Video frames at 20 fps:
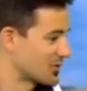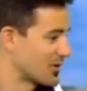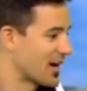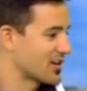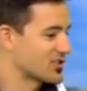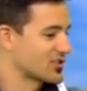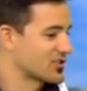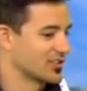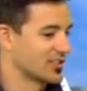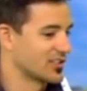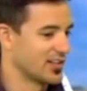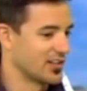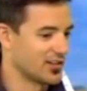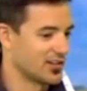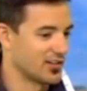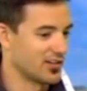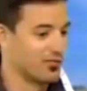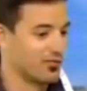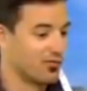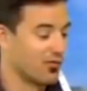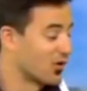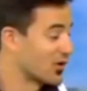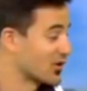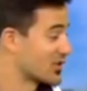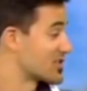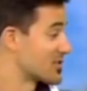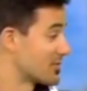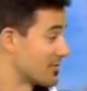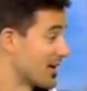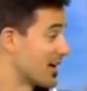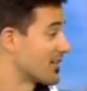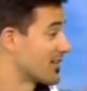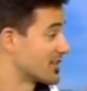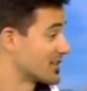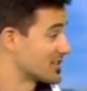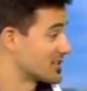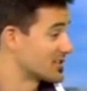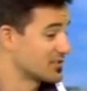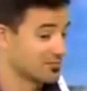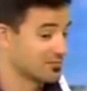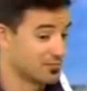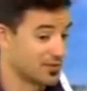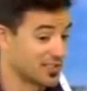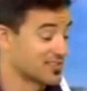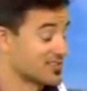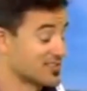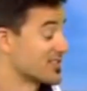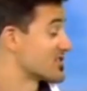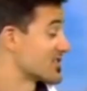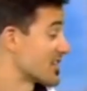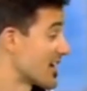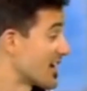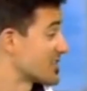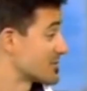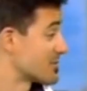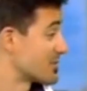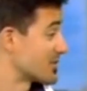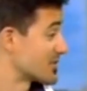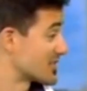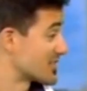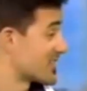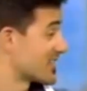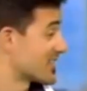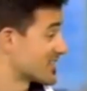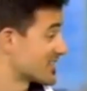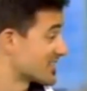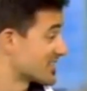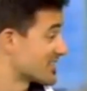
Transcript: We actually avoid some areas because there's icebergs there.